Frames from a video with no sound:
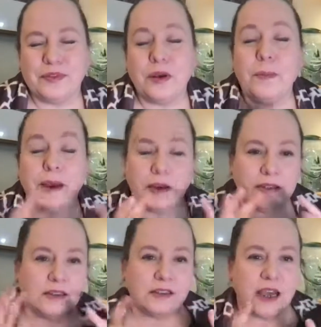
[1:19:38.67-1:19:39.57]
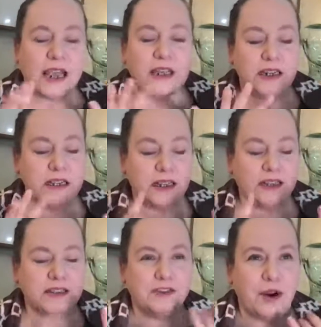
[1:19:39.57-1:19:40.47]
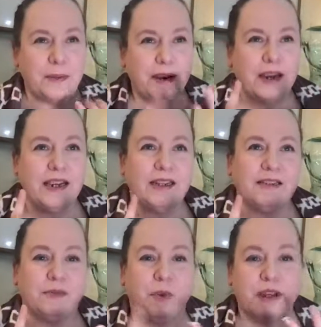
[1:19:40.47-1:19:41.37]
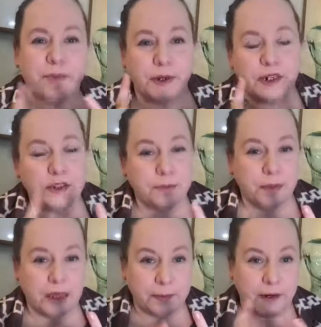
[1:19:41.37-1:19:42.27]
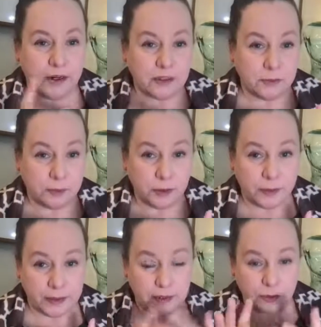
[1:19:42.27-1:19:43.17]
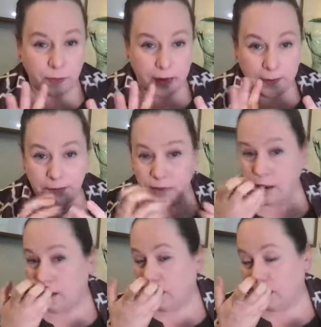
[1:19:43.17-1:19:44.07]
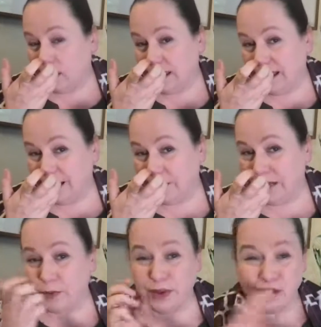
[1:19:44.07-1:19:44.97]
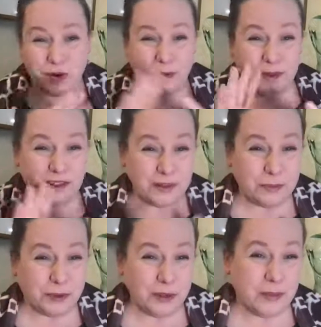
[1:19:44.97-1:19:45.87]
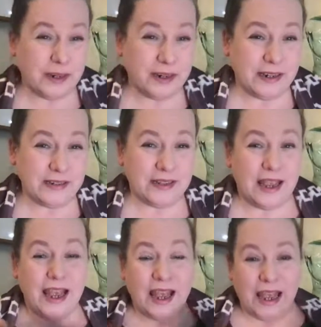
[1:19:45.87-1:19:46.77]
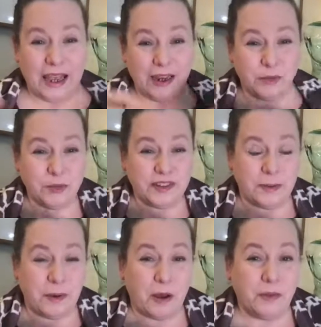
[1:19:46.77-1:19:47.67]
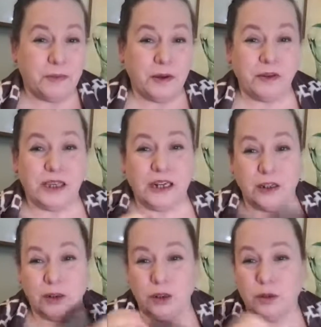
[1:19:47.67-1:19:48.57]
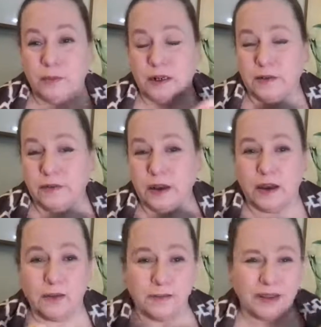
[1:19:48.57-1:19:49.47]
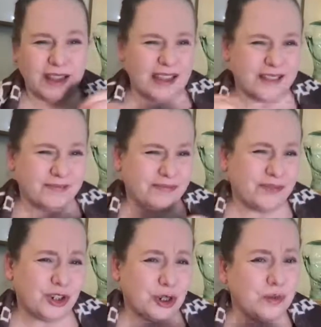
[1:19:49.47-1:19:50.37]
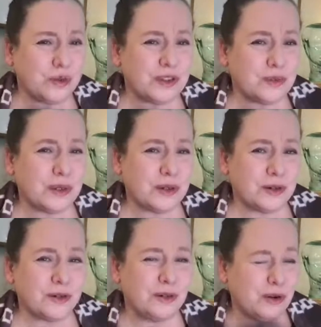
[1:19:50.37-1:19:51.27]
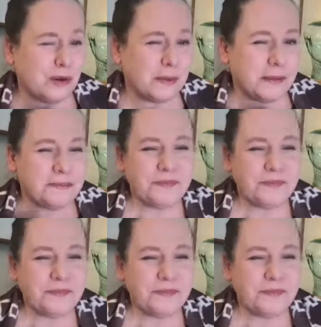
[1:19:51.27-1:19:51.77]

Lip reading: So berries, like I can eat like strawberries, raspberries, blackberries, blueberries, right? Anyway, strawberries and blueberries, and with some almond milk and a little bit of like sugar-free sweetener. You know what I mean?